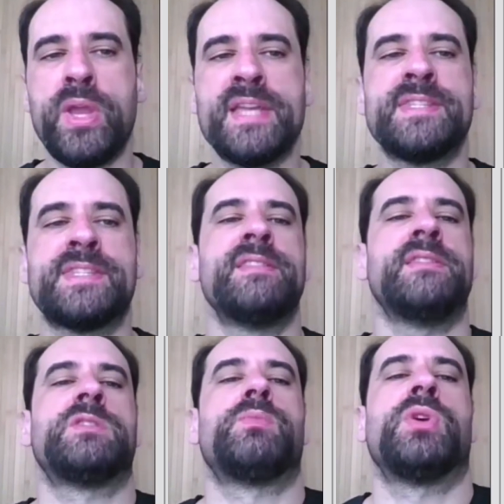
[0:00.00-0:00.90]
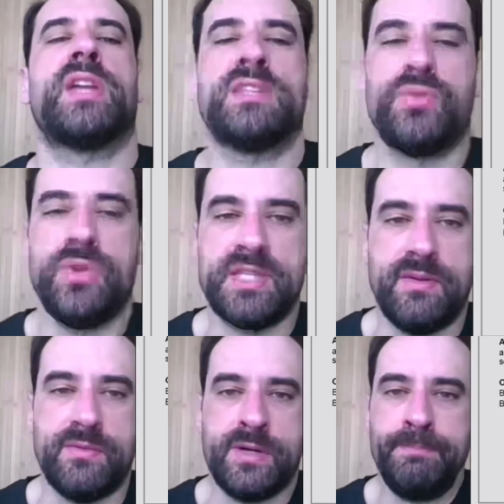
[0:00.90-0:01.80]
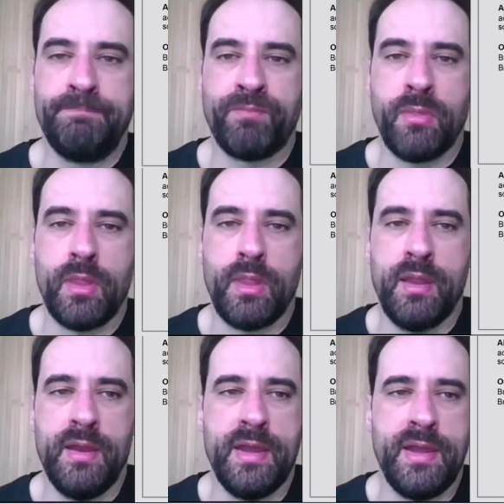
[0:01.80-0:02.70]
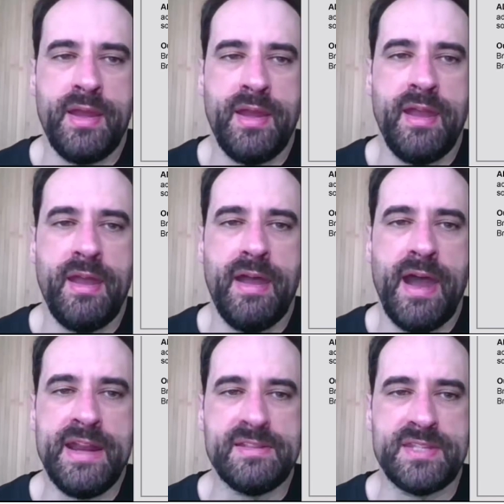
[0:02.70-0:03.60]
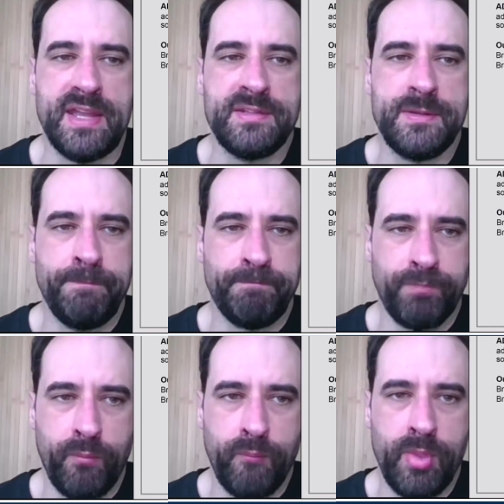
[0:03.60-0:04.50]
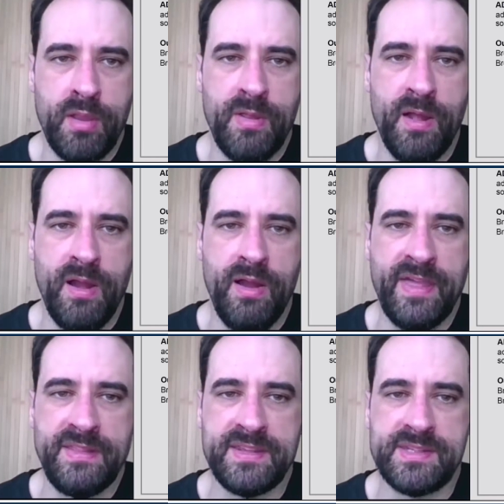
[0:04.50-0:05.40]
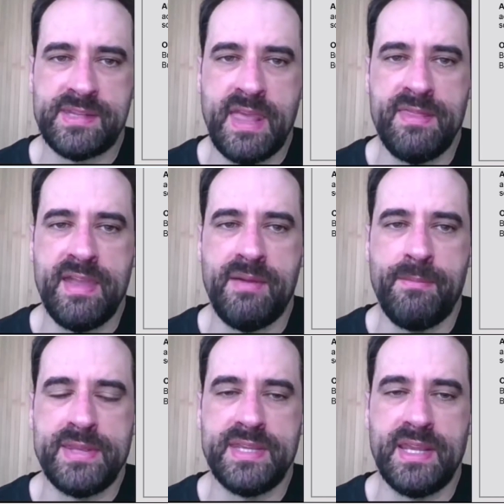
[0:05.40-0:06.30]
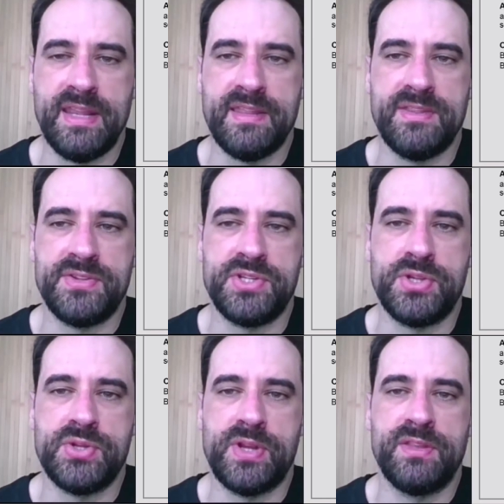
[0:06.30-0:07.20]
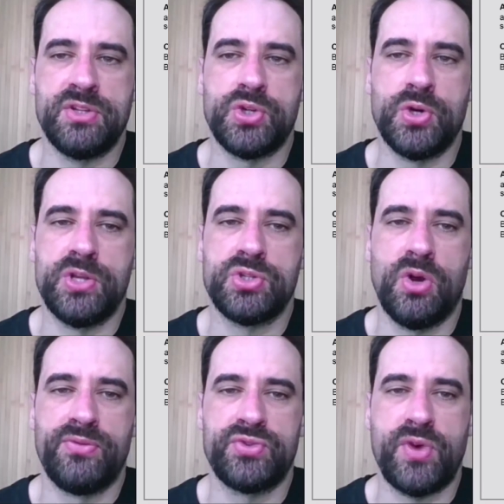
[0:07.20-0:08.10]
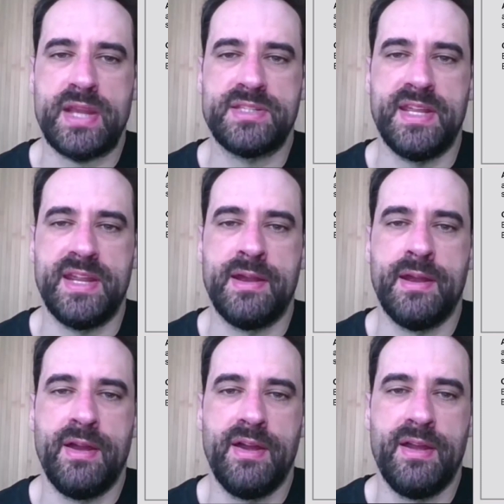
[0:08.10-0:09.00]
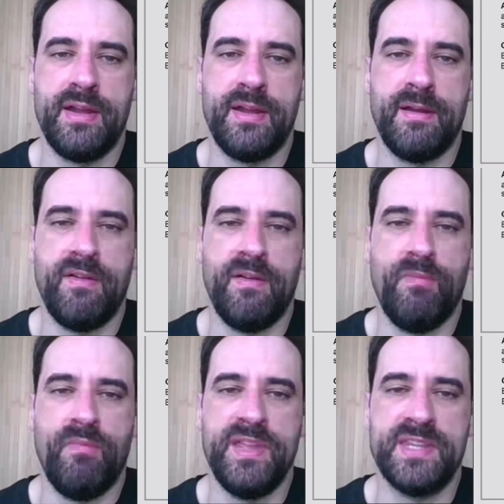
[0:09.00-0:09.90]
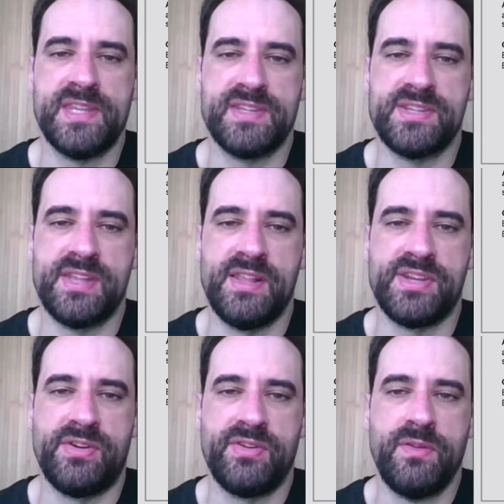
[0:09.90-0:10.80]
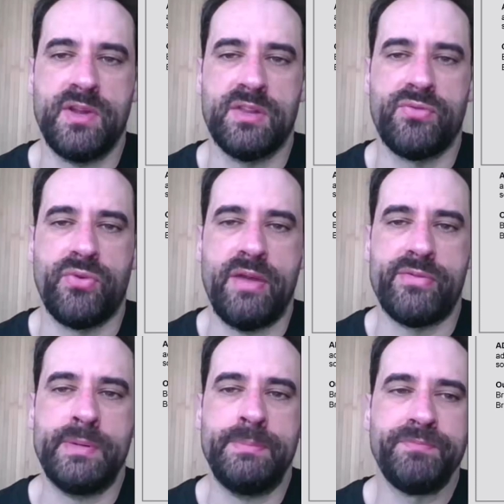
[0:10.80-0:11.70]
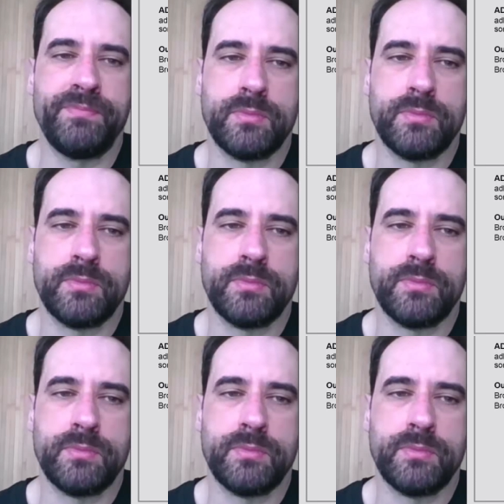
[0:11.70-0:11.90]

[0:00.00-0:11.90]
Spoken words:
we can send this broadcast receiver an intent that is sending basically the decision and the choice of trusting these SSL certificates forever.